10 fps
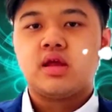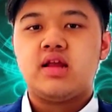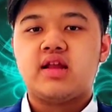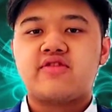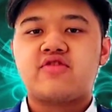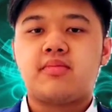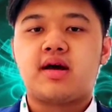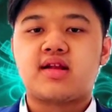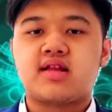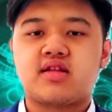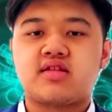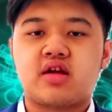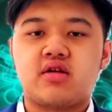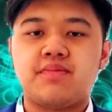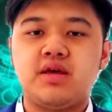Electromagnetic
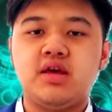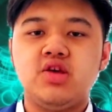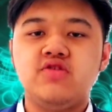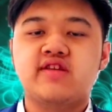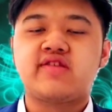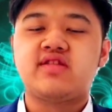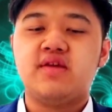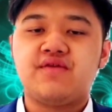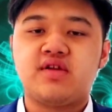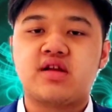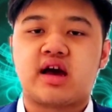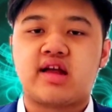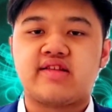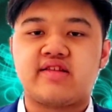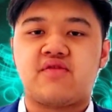therapy uses different
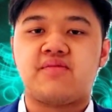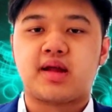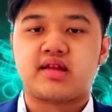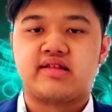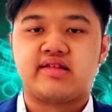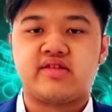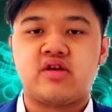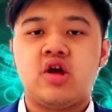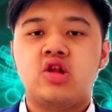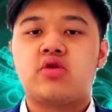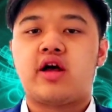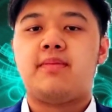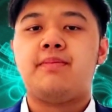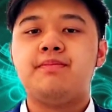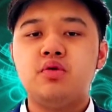kinds of magnets to
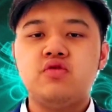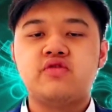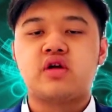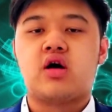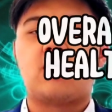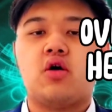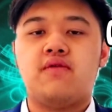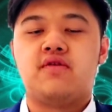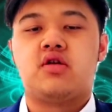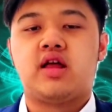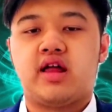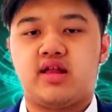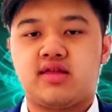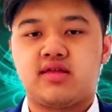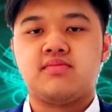help boost our overall
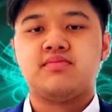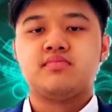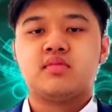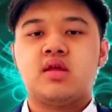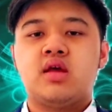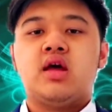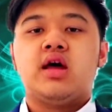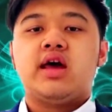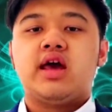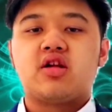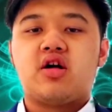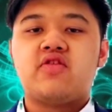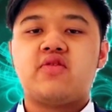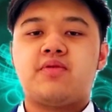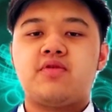health. It
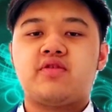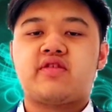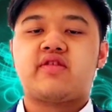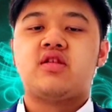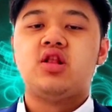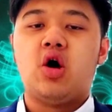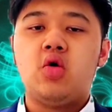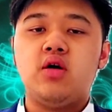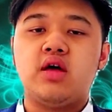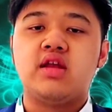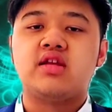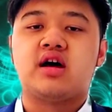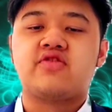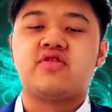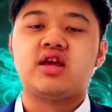also produces low
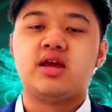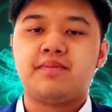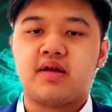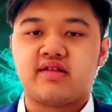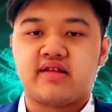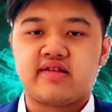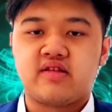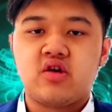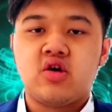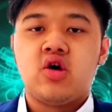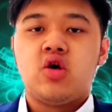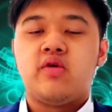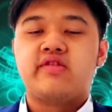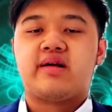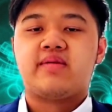induction impulses
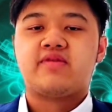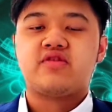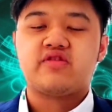which helps to